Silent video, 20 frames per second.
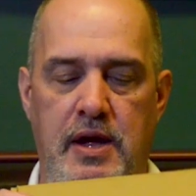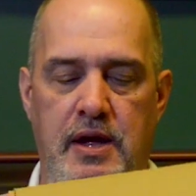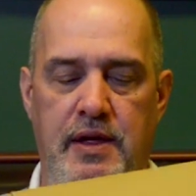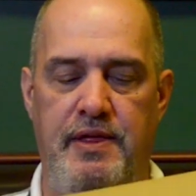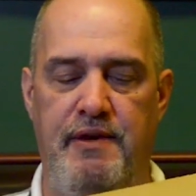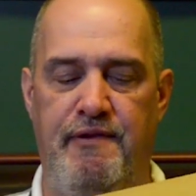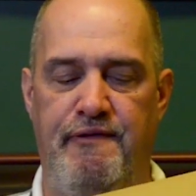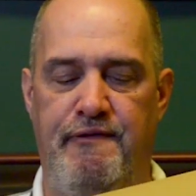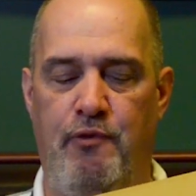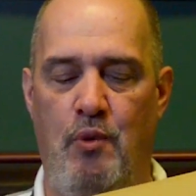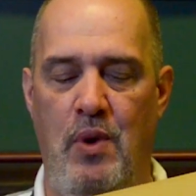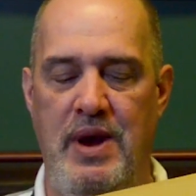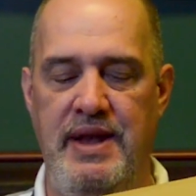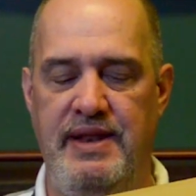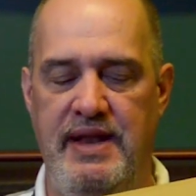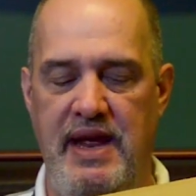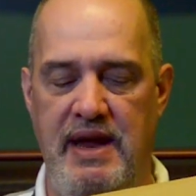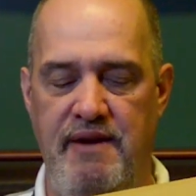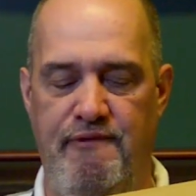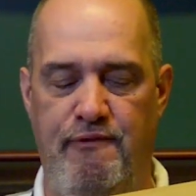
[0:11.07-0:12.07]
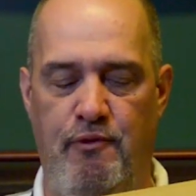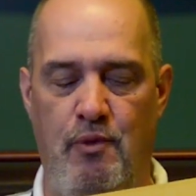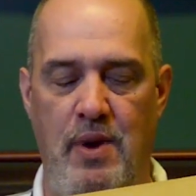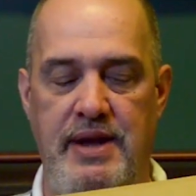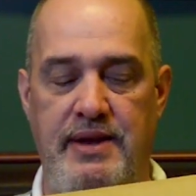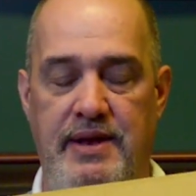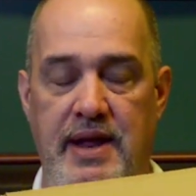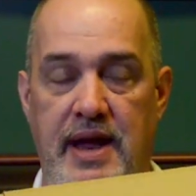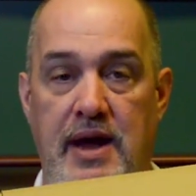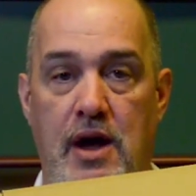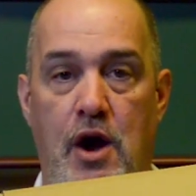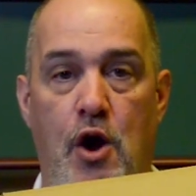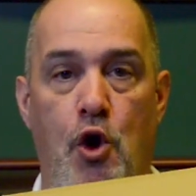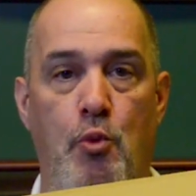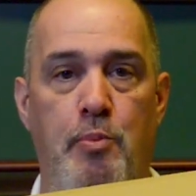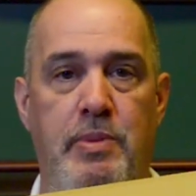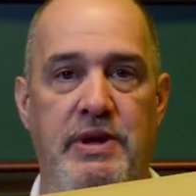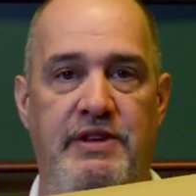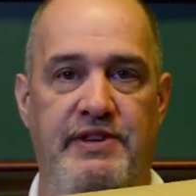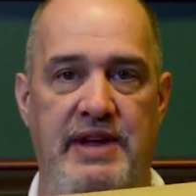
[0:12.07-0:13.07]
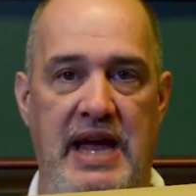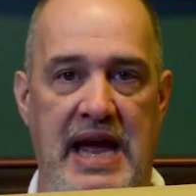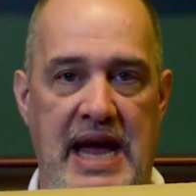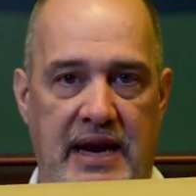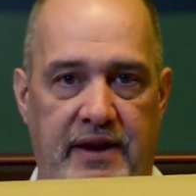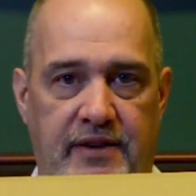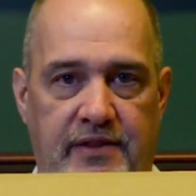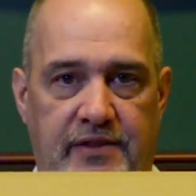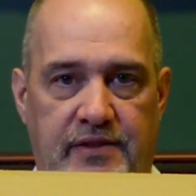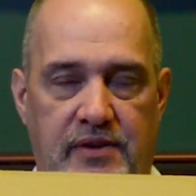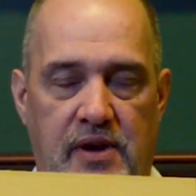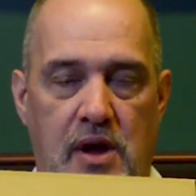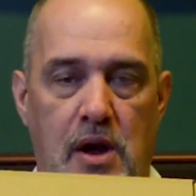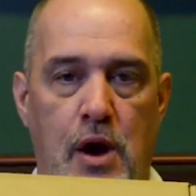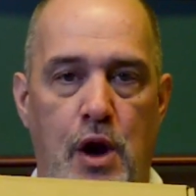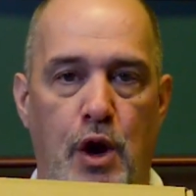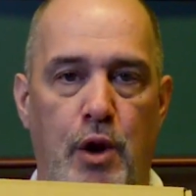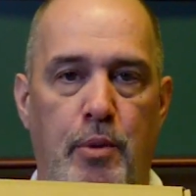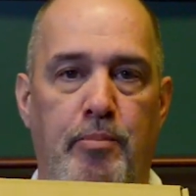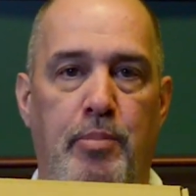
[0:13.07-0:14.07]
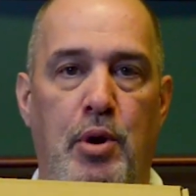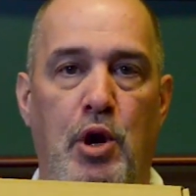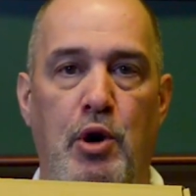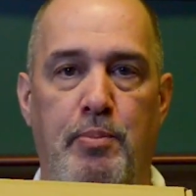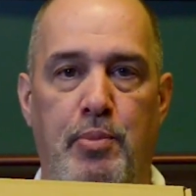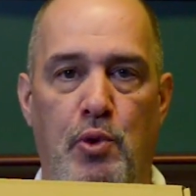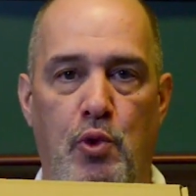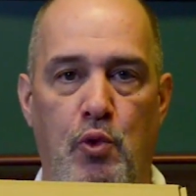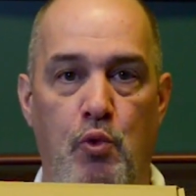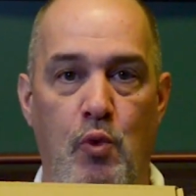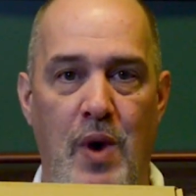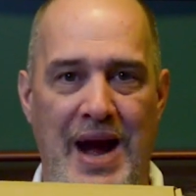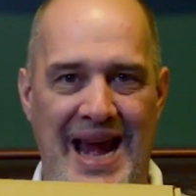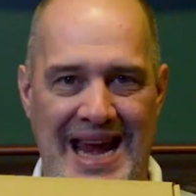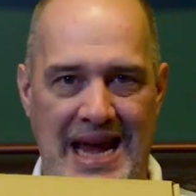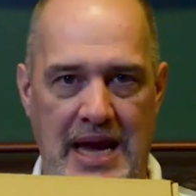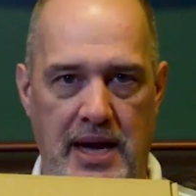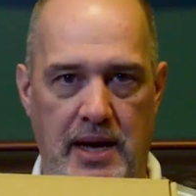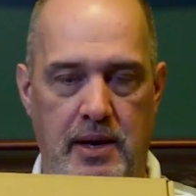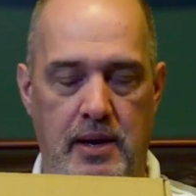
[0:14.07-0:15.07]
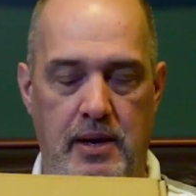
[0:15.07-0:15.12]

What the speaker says: the Fuente Opus X Purple Rain,